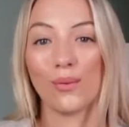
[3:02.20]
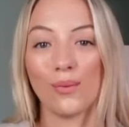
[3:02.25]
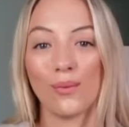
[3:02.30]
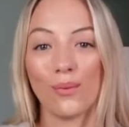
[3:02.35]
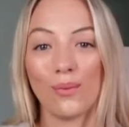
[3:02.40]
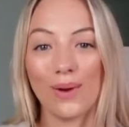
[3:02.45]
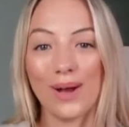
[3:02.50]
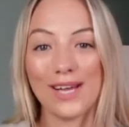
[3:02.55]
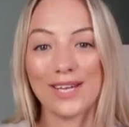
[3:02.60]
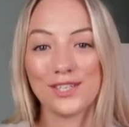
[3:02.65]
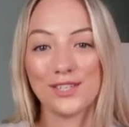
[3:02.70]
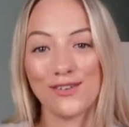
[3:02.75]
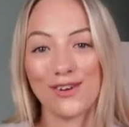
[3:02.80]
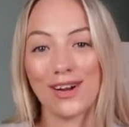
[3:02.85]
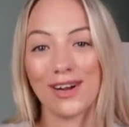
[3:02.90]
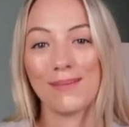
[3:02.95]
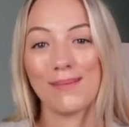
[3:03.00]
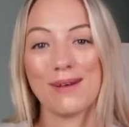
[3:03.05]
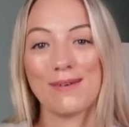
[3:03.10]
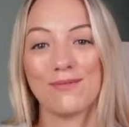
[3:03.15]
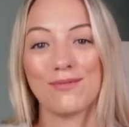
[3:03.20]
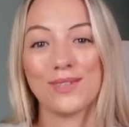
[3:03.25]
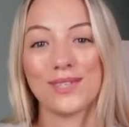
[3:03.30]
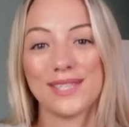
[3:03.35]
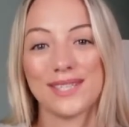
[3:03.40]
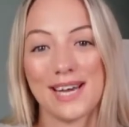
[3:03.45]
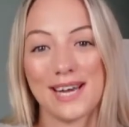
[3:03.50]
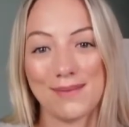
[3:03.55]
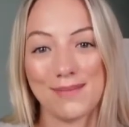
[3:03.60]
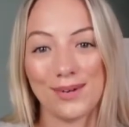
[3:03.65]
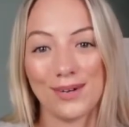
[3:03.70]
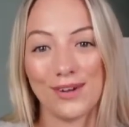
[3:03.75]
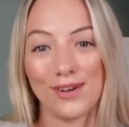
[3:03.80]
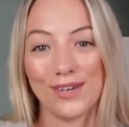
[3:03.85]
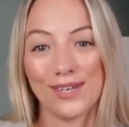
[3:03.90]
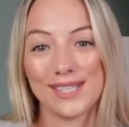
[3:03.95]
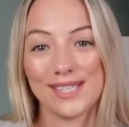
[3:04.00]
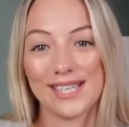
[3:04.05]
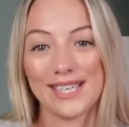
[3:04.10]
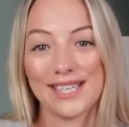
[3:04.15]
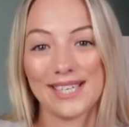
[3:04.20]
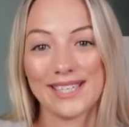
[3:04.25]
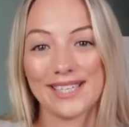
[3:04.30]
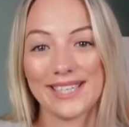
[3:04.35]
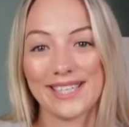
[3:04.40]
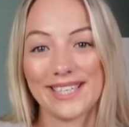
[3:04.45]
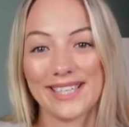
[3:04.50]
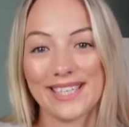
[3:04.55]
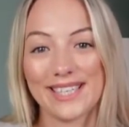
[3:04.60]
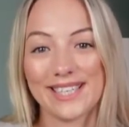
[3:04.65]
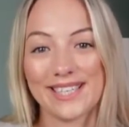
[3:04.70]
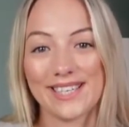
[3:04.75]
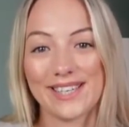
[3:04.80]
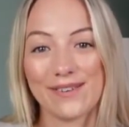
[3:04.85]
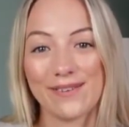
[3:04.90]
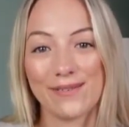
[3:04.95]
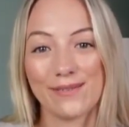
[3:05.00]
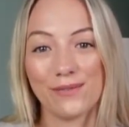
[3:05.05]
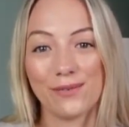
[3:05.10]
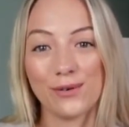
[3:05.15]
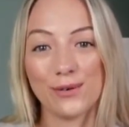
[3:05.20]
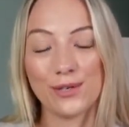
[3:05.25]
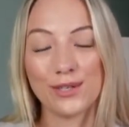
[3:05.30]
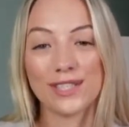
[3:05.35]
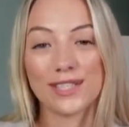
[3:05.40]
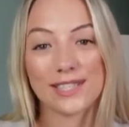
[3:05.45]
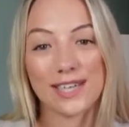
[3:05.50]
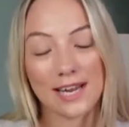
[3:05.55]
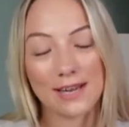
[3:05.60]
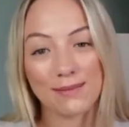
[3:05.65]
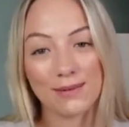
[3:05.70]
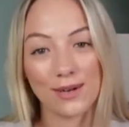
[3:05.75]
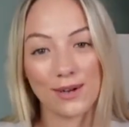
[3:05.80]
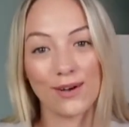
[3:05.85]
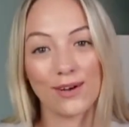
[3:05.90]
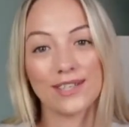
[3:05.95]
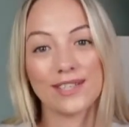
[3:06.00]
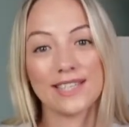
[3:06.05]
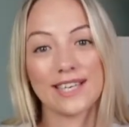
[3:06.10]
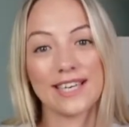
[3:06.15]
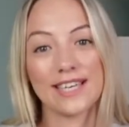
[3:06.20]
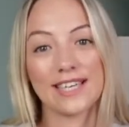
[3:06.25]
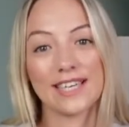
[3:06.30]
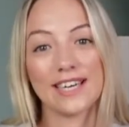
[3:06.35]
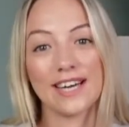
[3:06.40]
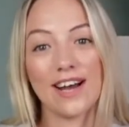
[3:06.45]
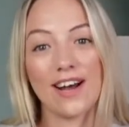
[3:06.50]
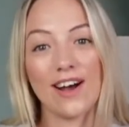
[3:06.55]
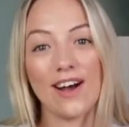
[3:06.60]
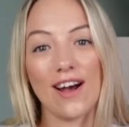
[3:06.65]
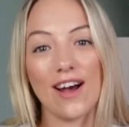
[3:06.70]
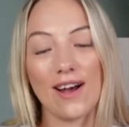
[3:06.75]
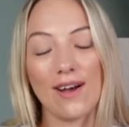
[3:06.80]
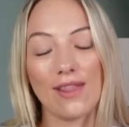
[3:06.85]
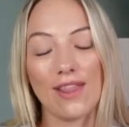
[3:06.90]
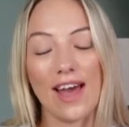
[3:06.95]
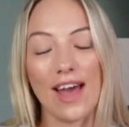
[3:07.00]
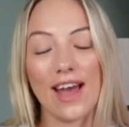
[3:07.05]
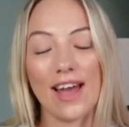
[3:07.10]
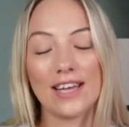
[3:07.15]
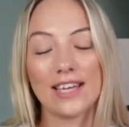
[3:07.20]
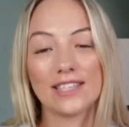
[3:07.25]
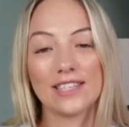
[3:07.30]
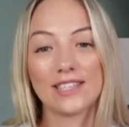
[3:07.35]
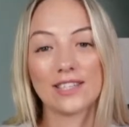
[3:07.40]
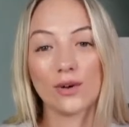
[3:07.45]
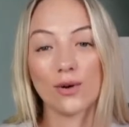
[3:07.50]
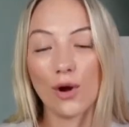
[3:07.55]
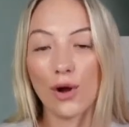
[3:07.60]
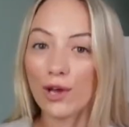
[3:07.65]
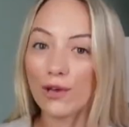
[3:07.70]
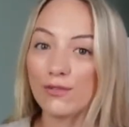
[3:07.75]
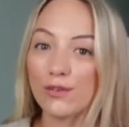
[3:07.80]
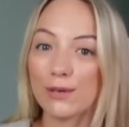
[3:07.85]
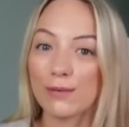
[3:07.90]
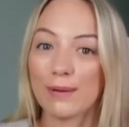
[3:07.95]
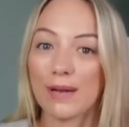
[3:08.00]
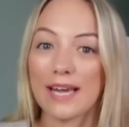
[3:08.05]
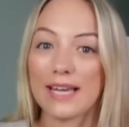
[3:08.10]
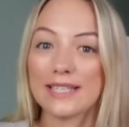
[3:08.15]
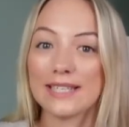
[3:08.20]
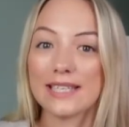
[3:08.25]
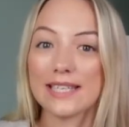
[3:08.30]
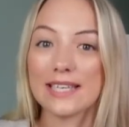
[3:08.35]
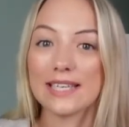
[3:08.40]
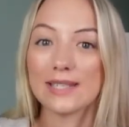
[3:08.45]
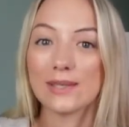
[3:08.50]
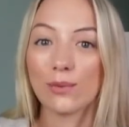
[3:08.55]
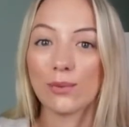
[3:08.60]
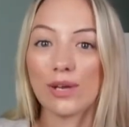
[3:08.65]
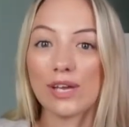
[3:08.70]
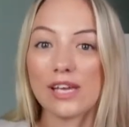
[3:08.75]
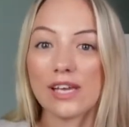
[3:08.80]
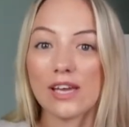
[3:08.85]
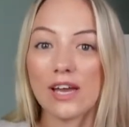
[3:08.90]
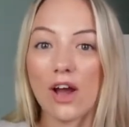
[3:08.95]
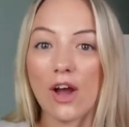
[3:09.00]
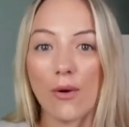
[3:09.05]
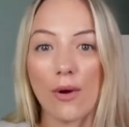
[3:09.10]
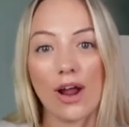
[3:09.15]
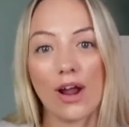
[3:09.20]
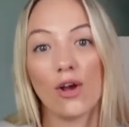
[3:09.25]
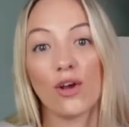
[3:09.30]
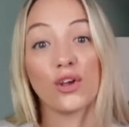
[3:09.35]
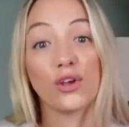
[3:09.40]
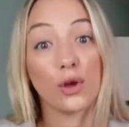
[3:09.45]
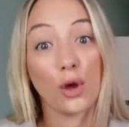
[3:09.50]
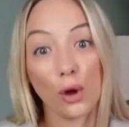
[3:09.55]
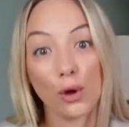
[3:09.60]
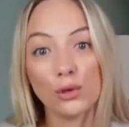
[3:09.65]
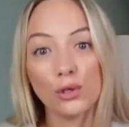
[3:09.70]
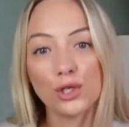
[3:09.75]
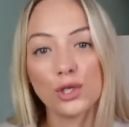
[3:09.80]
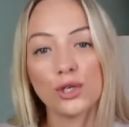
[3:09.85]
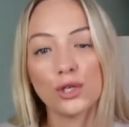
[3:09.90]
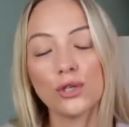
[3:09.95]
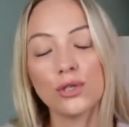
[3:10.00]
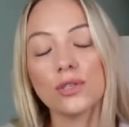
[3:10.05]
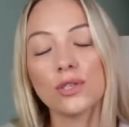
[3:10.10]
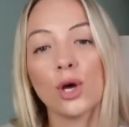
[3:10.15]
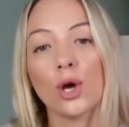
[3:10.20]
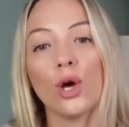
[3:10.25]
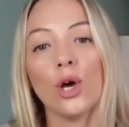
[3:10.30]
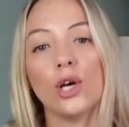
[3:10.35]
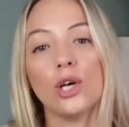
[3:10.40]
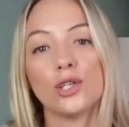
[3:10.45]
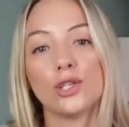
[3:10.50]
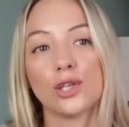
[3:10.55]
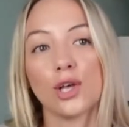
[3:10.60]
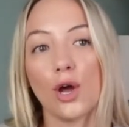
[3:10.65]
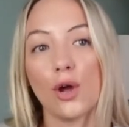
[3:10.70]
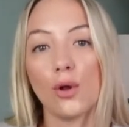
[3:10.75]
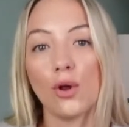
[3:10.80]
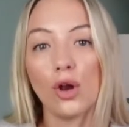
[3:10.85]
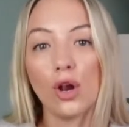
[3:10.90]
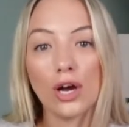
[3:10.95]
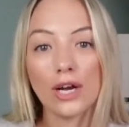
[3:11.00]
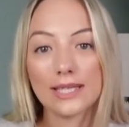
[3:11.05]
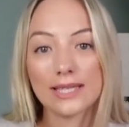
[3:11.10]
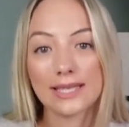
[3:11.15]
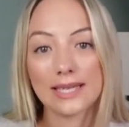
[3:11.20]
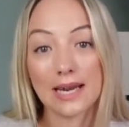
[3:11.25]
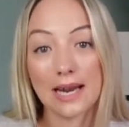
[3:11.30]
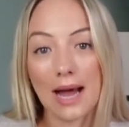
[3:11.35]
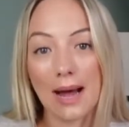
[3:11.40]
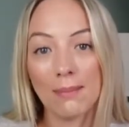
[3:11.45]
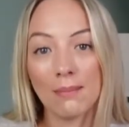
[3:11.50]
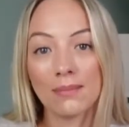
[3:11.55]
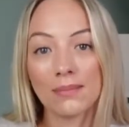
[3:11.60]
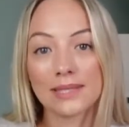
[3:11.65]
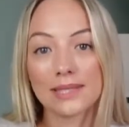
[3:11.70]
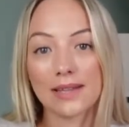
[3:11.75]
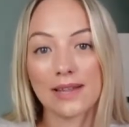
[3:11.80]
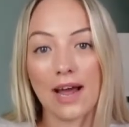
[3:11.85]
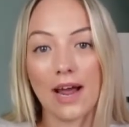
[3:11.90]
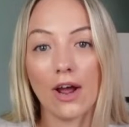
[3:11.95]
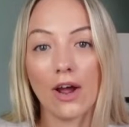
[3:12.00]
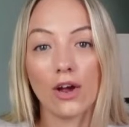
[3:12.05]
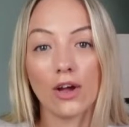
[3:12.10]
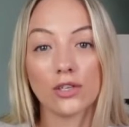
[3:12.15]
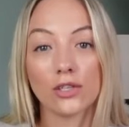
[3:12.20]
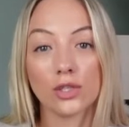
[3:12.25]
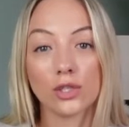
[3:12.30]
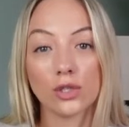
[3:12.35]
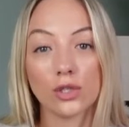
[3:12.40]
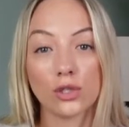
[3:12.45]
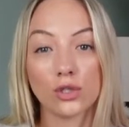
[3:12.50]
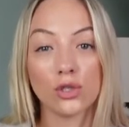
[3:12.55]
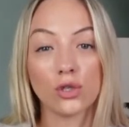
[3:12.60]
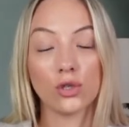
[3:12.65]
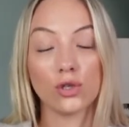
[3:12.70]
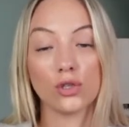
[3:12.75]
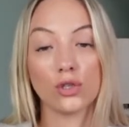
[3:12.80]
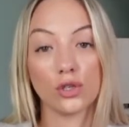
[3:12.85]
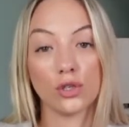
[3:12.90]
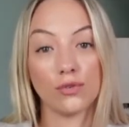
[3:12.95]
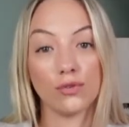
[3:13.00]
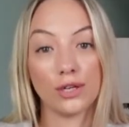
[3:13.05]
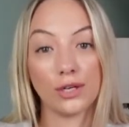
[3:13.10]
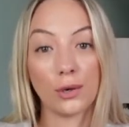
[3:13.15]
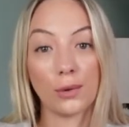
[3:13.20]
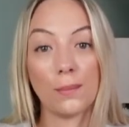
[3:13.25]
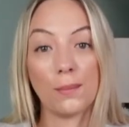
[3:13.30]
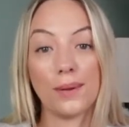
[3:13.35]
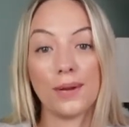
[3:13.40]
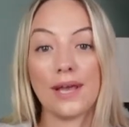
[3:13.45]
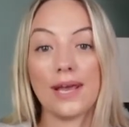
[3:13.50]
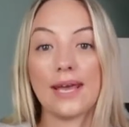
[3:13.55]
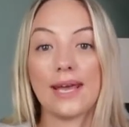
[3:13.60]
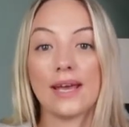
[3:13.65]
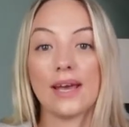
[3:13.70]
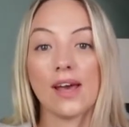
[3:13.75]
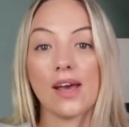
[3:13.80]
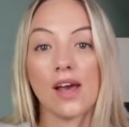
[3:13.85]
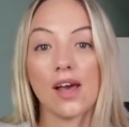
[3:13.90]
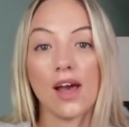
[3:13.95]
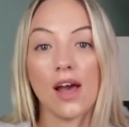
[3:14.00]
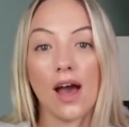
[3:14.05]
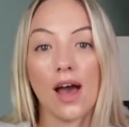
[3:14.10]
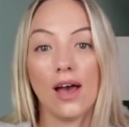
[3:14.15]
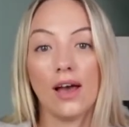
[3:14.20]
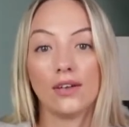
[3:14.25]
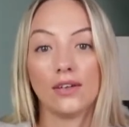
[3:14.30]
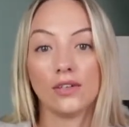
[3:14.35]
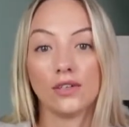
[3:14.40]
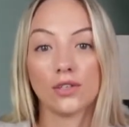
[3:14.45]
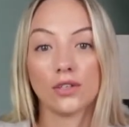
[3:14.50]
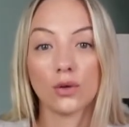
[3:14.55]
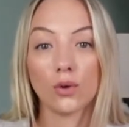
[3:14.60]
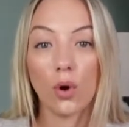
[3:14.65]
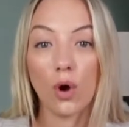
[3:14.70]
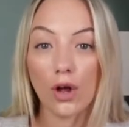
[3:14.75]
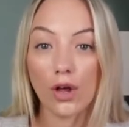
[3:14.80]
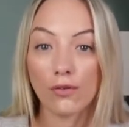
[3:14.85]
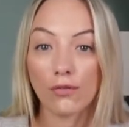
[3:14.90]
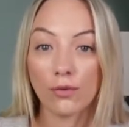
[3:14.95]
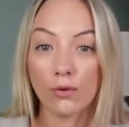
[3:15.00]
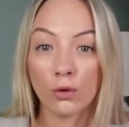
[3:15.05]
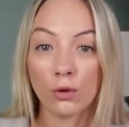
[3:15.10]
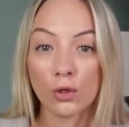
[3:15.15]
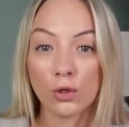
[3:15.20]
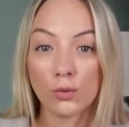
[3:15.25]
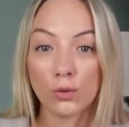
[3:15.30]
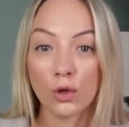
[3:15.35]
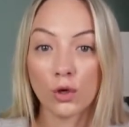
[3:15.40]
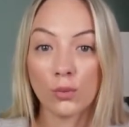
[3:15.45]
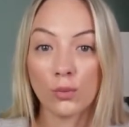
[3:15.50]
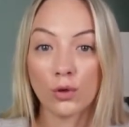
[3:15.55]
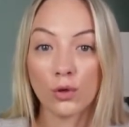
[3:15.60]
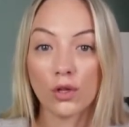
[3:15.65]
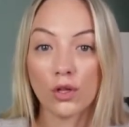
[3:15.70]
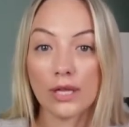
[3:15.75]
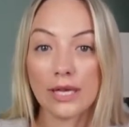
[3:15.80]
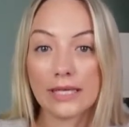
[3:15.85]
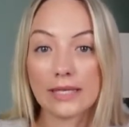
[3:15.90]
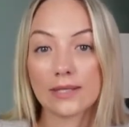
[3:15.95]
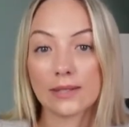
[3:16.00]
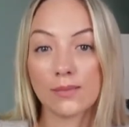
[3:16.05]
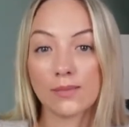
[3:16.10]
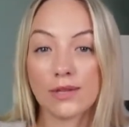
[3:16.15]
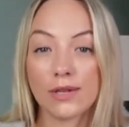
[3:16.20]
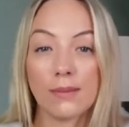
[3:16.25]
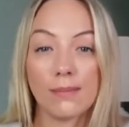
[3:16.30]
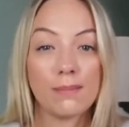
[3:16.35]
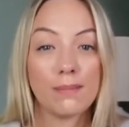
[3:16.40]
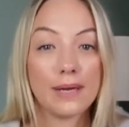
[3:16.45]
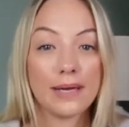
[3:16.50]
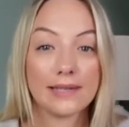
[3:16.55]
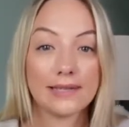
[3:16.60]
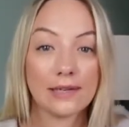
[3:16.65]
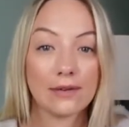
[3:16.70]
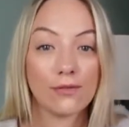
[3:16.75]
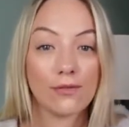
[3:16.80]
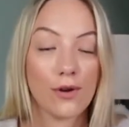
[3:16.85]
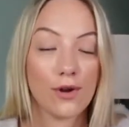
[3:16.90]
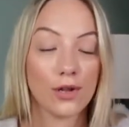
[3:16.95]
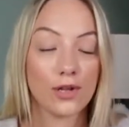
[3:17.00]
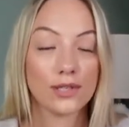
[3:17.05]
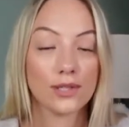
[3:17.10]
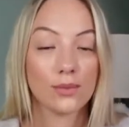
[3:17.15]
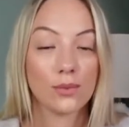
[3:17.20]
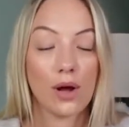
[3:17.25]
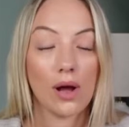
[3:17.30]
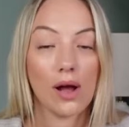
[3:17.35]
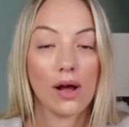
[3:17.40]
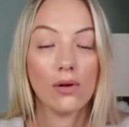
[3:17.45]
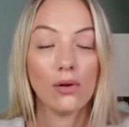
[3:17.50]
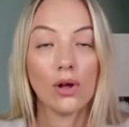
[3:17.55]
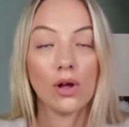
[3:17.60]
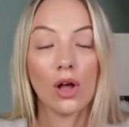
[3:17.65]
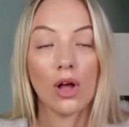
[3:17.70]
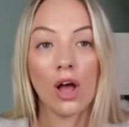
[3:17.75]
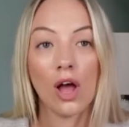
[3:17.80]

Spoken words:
Where do you recommend for statement lighting? For statement lighting, there is quite a few places we are our like go-tos. So Lights and Lamps, they are such a lovely company and quite affordable, but it's something a bit different as well.